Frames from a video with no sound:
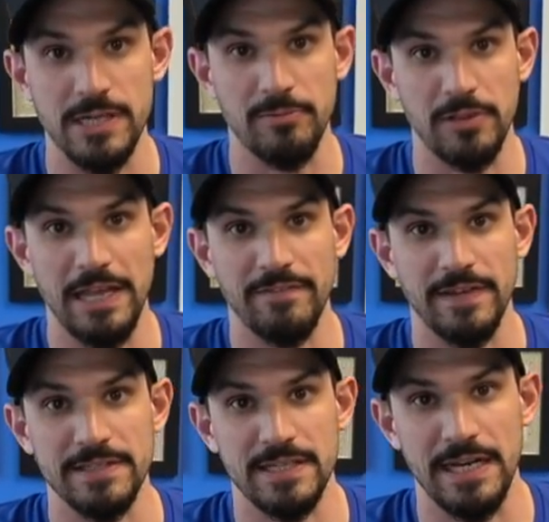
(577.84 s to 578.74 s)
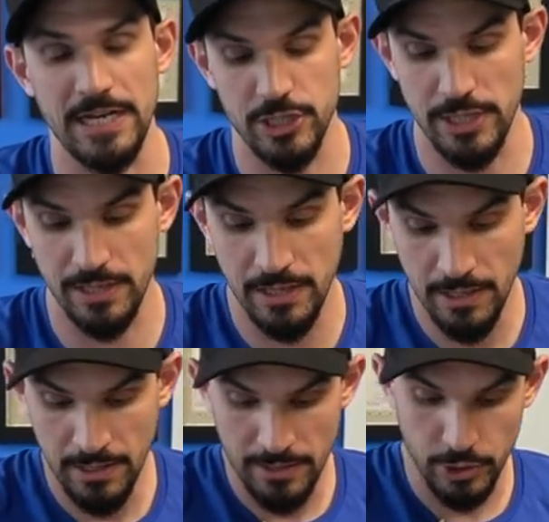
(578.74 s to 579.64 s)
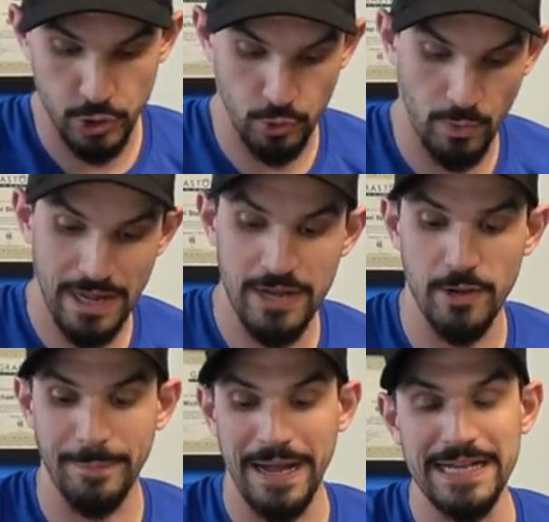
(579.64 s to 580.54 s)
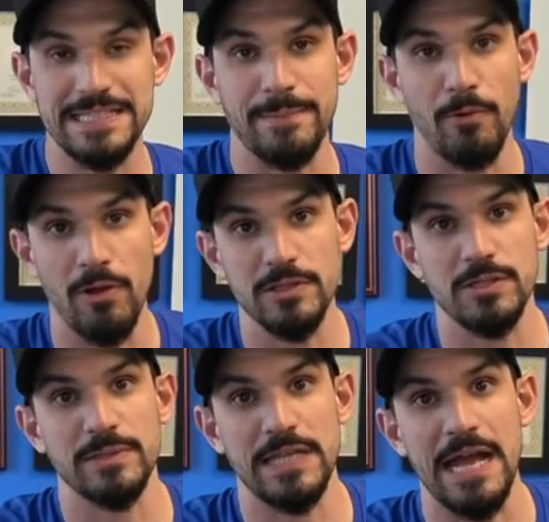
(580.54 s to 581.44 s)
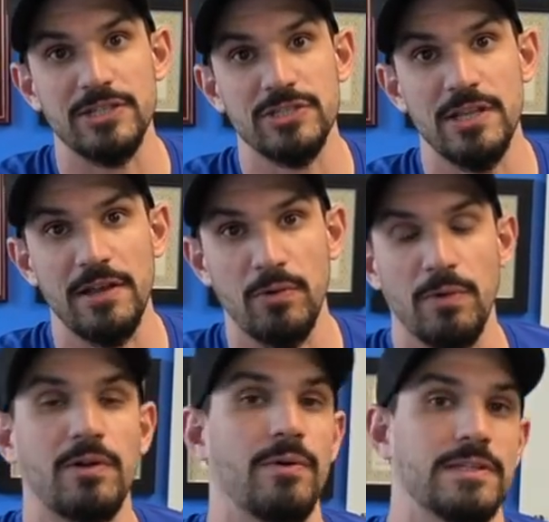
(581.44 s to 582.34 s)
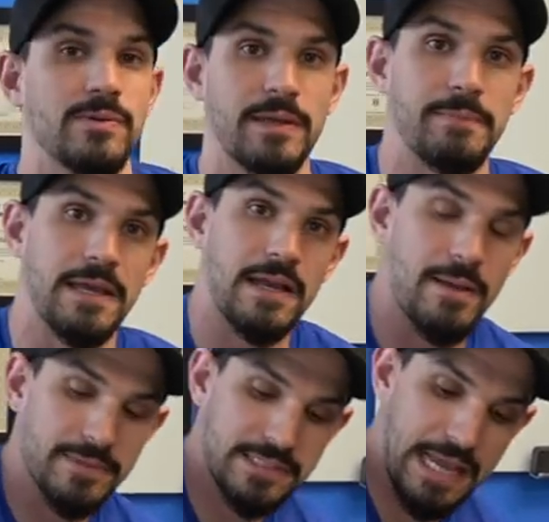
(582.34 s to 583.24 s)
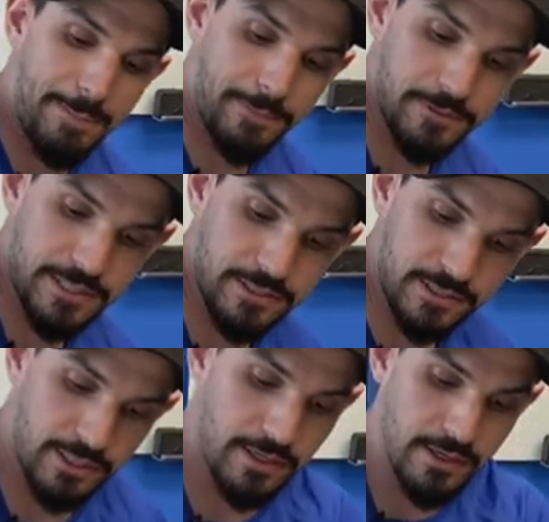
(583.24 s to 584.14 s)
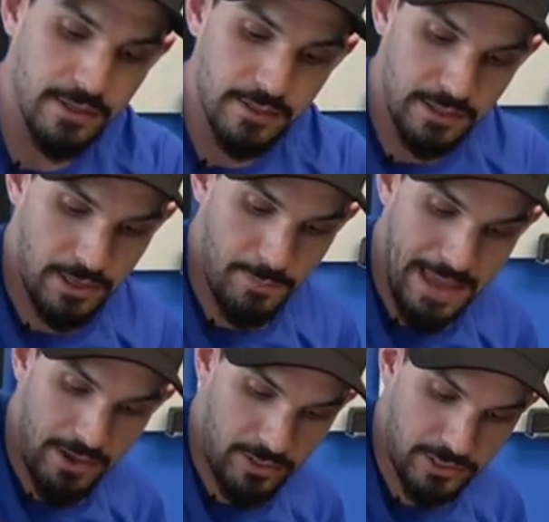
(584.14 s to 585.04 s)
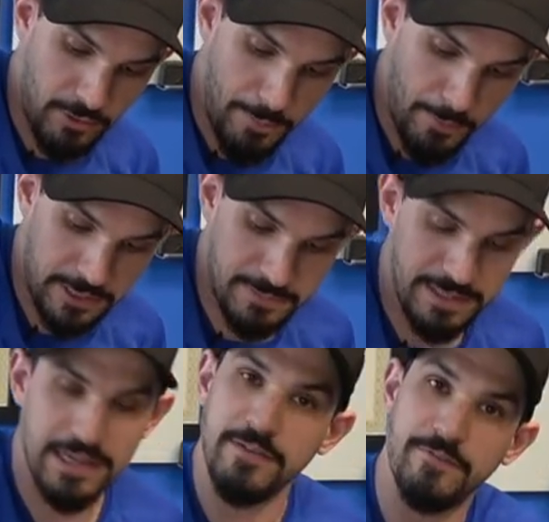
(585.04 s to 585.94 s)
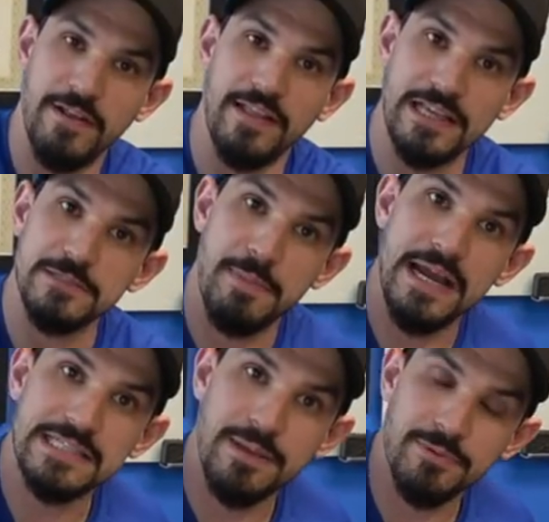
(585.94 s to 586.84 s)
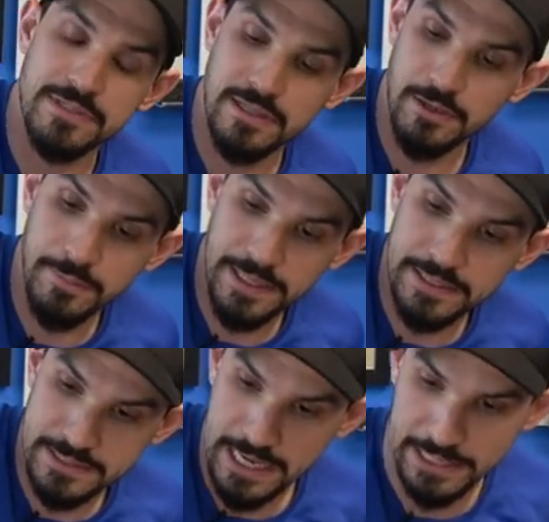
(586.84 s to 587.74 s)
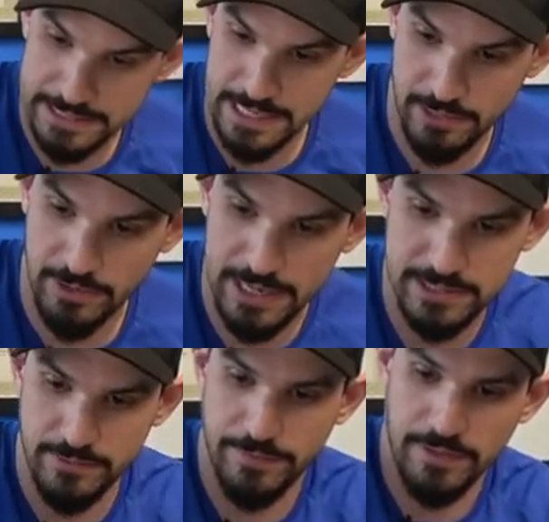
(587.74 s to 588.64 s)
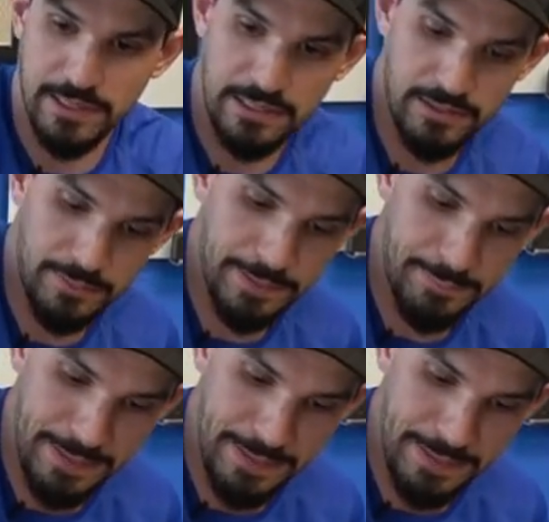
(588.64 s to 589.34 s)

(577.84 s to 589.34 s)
subclavius connection, the short head of your bicep also attaches to that coracoid, so it can become a scapular tilter. You know, Matt also reported to me that he felt like his bicep was a little bit tight. Is that correct? Yeah. You're feeling like a little bit